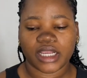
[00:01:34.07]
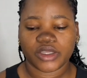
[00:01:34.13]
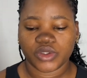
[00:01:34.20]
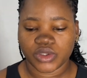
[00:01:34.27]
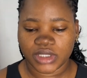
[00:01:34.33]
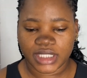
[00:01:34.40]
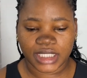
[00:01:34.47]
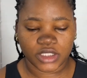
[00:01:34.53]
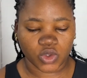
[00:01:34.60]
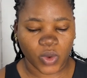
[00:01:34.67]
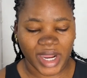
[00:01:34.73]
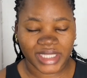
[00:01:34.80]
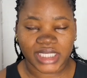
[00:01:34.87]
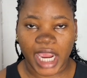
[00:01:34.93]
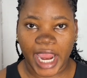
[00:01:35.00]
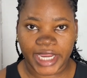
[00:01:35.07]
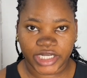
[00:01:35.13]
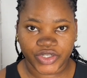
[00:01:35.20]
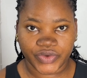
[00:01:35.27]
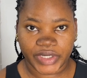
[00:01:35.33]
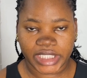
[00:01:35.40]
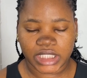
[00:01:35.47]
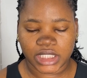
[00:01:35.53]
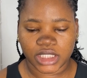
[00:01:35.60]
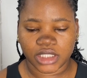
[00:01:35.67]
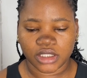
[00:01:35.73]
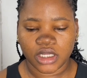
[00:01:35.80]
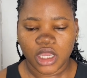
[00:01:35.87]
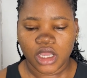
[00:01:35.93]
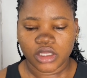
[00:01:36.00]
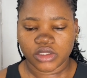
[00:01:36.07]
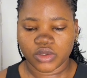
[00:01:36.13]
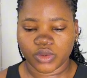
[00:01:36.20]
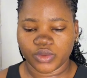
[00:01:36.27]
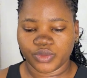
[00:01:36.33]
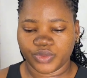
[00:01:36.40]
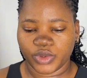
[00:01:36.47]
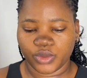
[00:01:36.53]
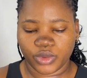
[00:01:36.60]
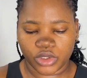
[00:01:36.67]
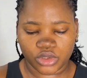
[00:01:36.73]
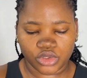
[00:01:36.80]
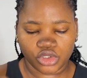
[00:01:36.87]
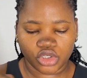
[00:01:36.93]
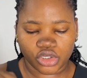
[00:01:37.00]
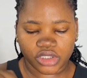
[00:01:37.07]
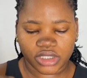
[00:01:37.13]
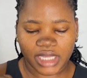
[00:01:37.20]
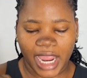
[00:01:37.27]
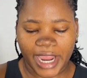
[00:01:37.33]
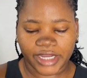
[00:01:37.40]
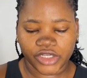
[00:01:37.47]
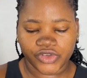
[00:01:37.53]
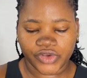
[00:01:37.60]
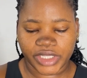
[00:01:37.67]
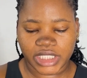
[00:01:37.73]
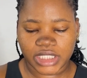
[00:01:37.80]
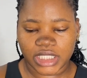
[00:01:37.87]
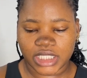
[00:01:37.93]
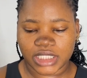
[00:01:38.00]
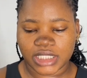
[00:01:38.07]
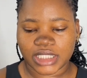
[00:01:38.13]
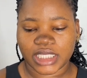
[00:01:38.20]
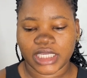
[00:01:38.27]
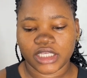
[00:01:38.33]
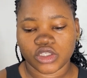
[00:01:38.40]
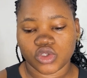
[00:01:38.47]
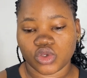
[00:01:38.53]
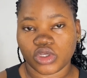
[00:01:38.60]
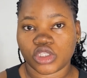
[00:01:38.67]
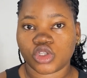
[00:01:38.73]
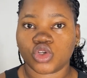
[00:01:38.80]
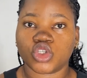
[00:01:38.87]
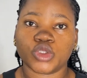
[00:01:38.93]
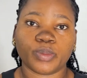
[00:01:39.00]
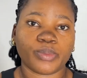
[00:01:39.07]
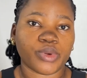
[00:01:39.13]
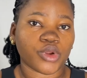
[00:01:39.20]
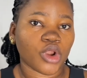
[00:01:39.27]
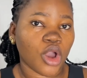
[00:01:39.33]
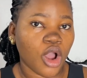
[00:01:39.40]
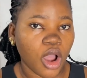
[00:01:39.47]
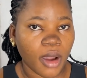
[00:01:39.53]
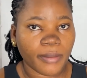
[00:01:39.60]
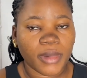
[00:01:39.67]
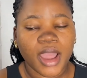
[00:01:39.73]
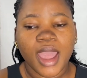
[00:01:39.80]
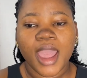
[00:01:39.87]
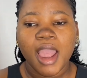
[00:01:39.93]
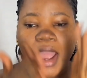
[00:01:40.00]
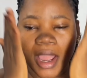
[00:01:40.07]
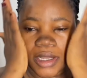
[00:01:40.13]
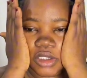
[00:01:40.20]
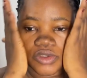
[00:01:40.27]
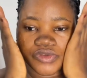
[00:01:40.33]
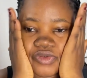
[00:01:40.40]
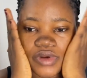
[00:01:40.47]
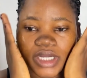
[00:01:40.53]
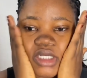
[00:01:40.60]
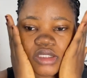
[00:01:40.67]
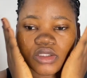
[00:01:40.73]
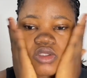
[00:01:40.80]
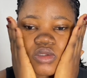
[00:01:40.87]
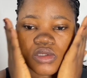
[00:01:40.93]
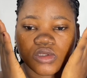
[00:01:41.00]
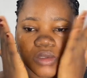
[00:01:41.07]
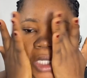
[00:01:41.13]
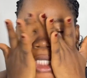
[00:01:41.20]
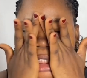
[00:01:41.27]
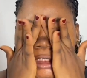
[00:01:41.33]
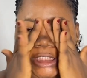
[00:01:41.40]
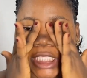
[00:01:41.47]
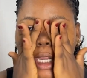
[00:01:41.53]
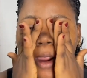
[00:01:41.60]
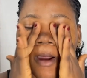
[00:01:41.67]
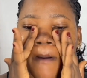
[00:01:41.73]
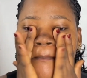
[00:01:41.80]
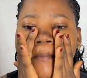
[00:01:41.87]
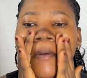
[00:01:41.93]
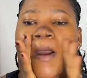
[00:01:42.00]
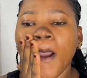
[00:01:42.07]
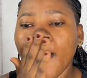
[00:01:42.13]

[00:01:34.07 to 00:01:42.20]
I use, it's quite hydrating. So we want to just hydrate the skin so it looks plump and ready to take up